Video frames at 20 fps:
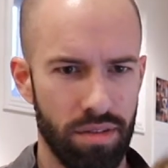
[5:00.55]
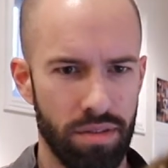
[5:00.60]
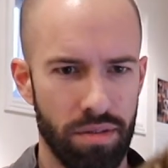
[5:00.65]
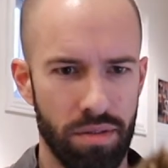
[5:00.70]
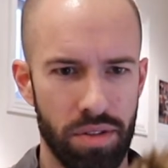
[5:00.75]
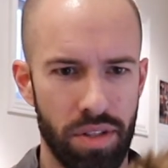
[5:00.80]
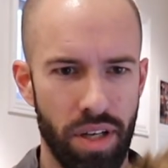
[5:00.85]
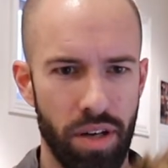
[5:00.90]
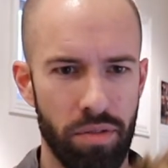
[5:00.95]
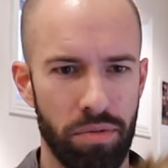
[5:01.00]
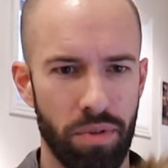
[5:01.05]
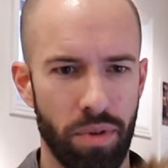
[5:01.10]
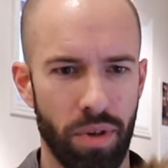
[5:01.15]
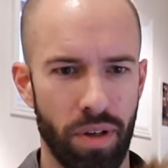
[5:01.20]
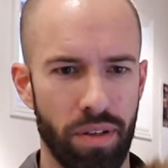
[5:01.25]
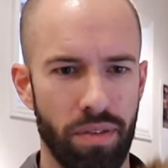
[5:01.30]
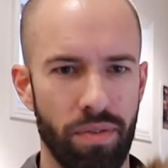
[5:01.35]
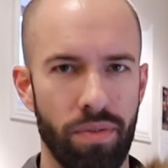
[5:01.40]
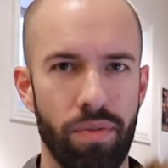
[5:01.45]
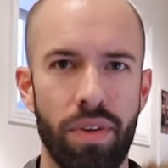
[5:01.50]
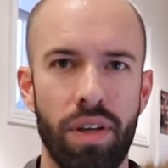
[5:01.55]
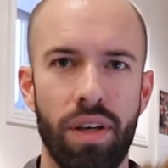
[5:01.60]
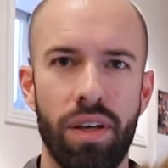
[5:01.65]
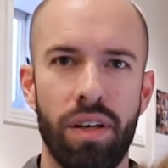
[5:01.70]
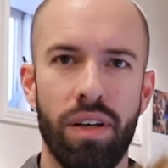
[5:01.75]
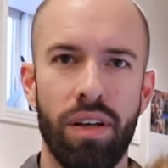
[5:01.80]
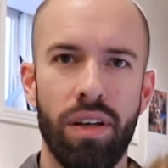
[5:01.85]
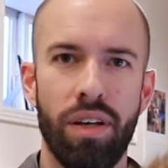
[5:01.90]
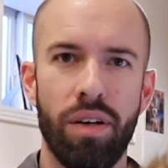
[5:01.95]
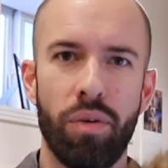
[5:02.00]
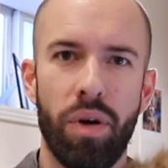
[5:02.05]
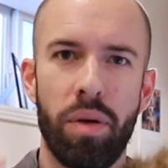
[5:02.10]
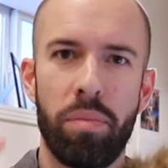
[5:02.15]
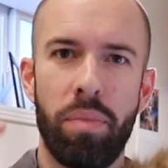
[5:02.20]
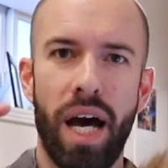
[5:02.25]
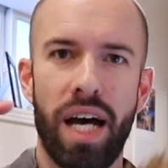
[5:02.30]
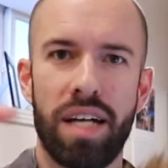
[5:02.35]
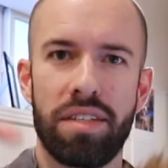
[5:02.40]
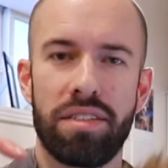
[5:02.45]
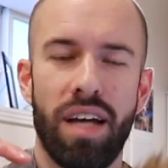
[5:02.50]
What was that for? We
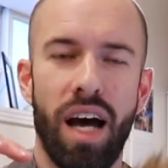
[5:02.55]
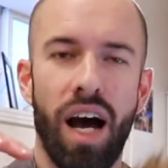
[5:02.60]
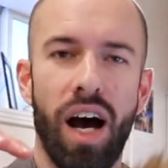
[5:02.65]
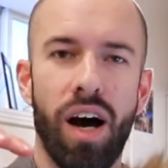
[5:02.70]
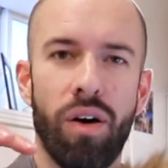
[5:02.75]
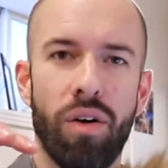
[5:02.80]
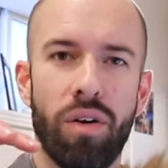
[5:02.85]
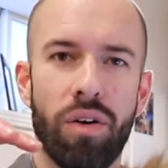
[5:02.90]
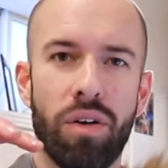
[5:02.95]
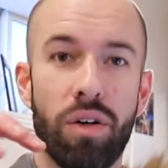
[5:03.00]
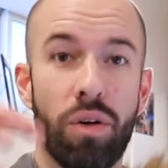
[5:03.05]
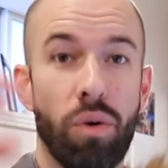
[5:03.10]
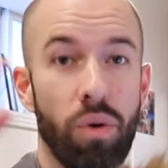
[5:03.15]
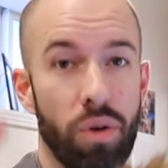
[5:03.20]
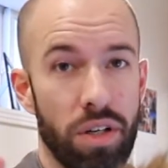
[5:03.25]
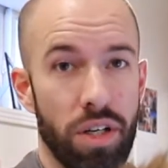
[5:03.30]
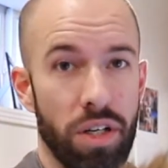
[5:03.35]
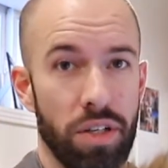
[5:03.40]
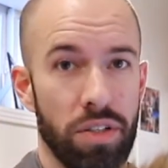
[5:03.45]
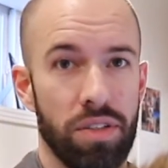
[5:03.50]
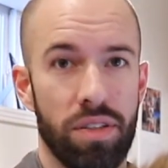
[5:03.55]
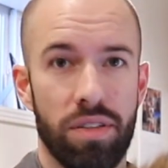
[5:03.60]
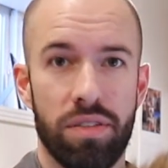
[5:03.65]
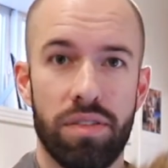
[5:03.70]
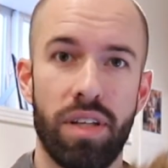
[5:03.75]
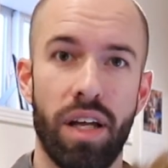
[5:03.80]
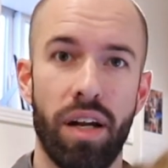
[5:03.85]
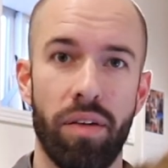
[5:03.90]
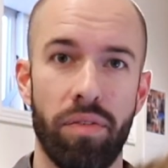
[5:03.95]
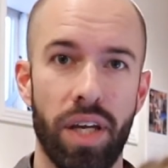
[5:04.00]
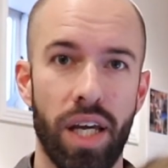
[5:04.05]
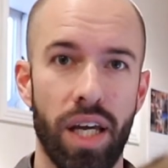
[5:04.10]
pass out quarters instead of